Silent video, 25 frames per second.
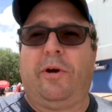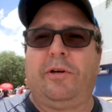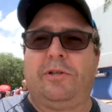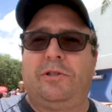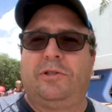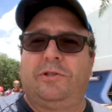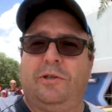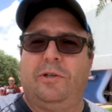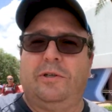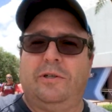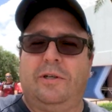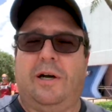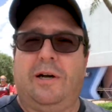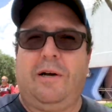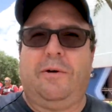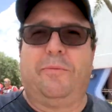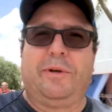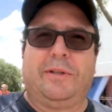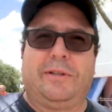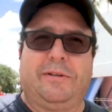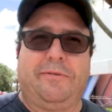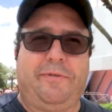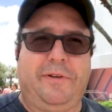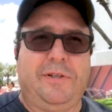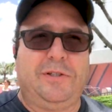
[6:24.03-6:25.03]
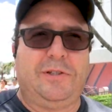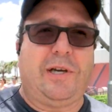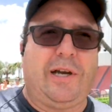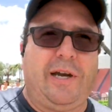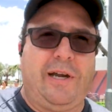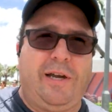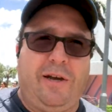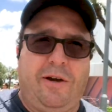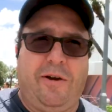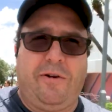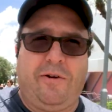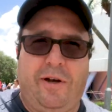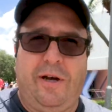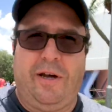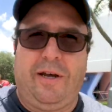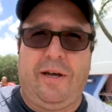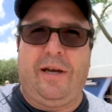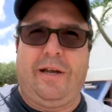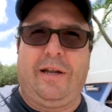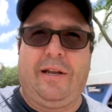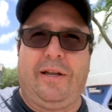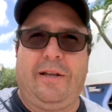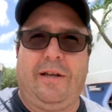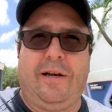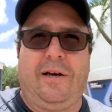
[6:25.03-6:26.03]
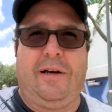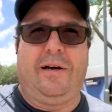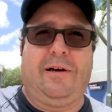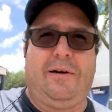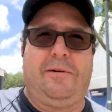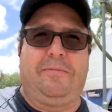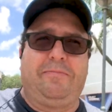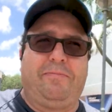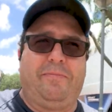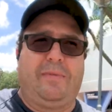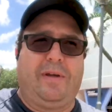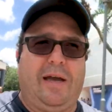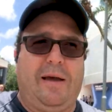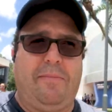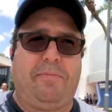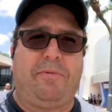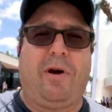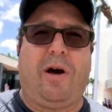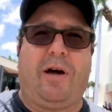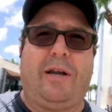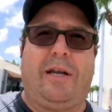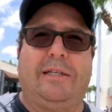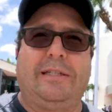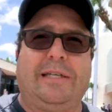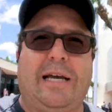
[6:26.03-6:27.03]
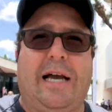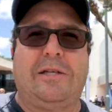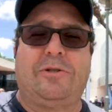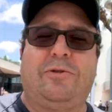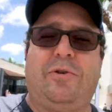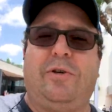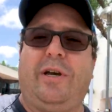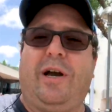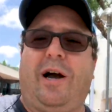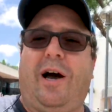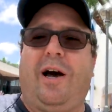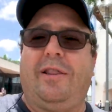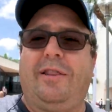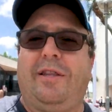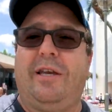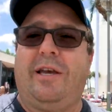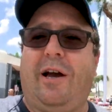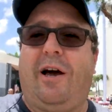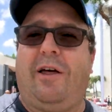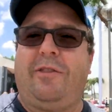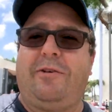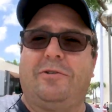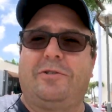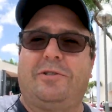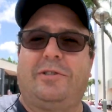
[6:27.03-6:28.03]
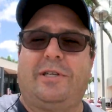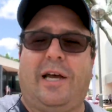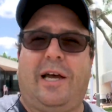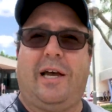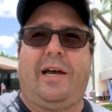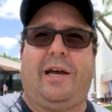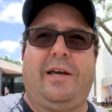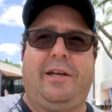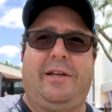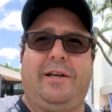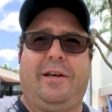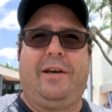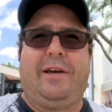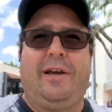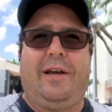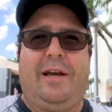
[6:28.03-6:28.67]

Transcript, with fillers: could shoot uh, with the fisheye here and um, Epcot is actually on the other side.